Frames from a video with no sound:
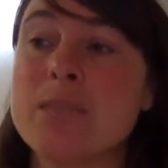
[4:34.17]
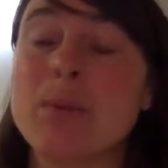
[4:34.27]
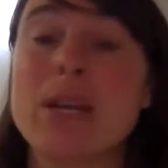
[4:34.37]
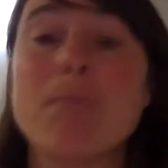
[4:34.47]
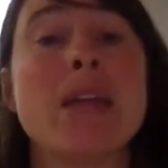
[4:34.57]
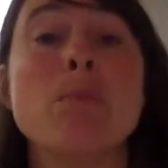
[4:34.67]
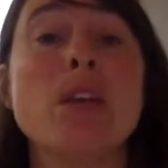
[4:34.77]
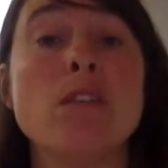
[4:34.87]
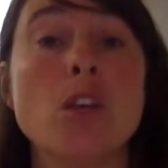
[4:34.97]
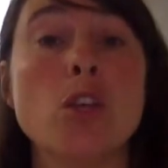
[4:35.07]
but it may
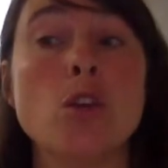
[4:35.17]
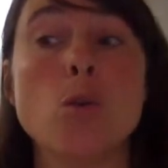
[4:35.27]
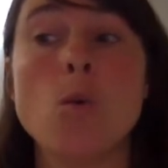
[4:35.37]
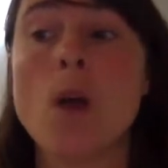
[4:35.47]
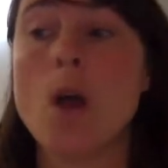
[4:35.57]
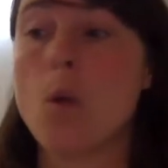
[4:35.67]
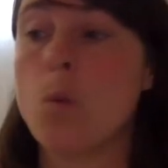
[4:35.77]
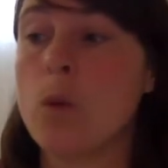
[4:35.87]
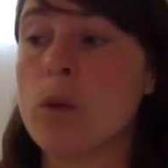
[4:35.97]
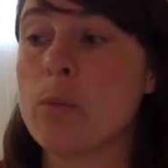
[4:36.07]
be that you
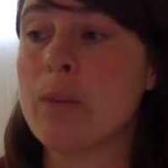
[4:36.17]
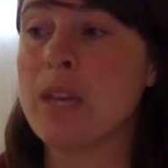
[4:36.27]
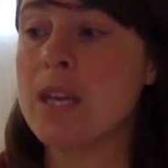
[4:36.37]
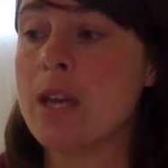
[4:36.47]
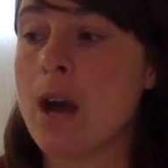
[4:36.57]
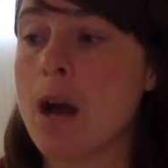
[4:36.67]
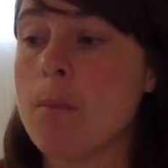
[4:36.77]
will be